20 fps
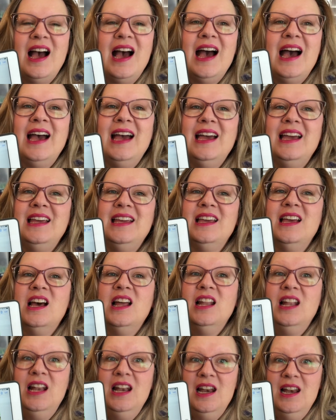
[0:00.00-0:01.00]
I
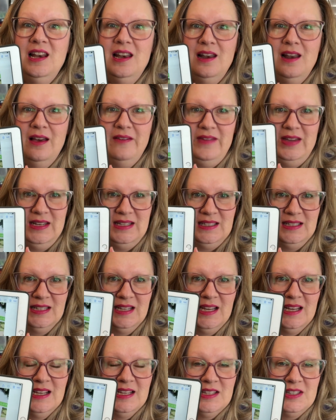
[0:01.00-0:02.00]
love it.
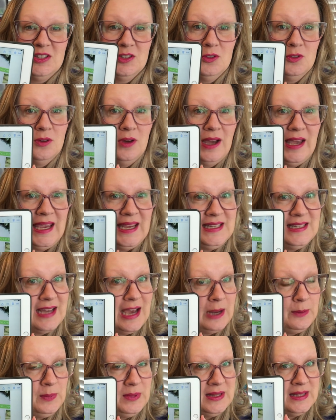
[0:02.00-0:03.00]
So he
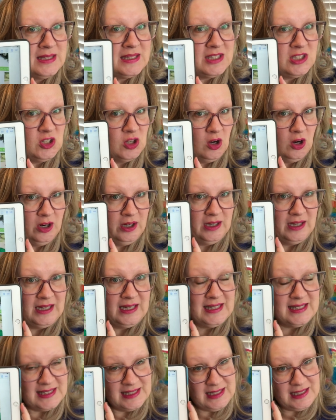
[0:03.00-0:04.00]
dyed me this yarn and
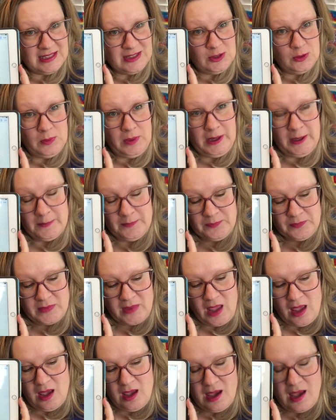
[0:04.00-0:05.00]
he sent it to me,
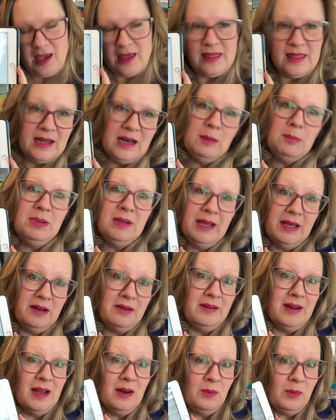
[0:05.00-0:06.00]
and then I played
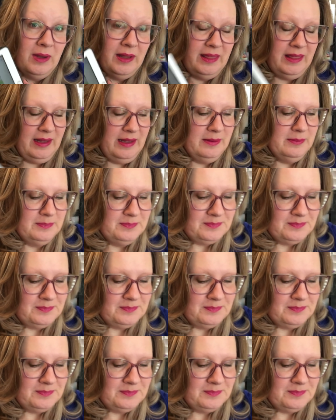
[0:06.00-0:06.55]
around with it,